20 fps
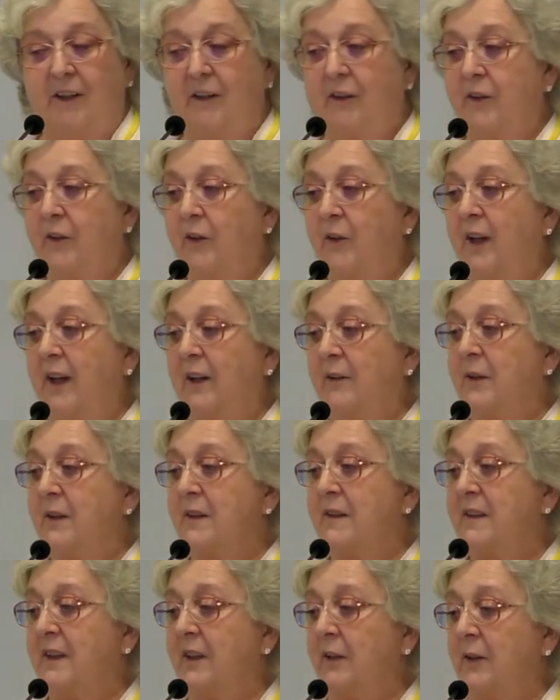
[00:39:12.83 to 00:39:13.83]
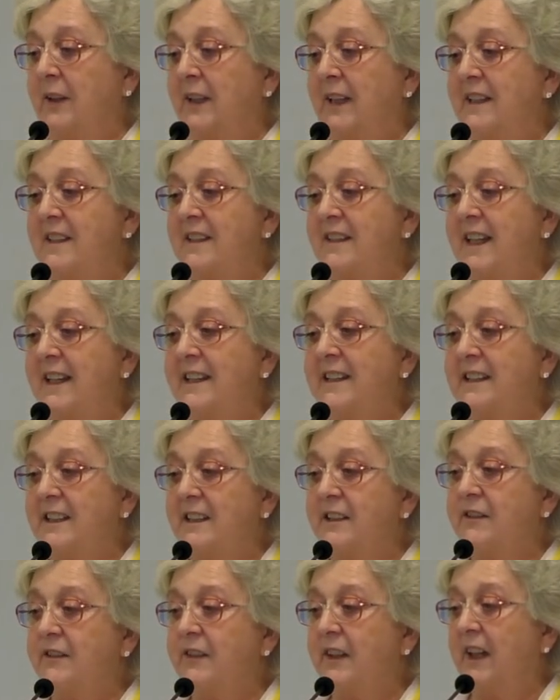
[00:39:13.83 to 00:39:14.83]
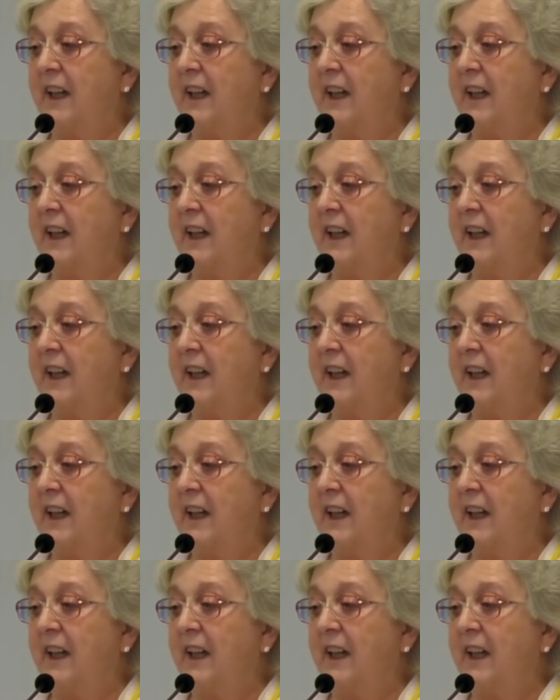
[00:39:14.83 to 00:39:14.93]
So that was, you know, an incentive.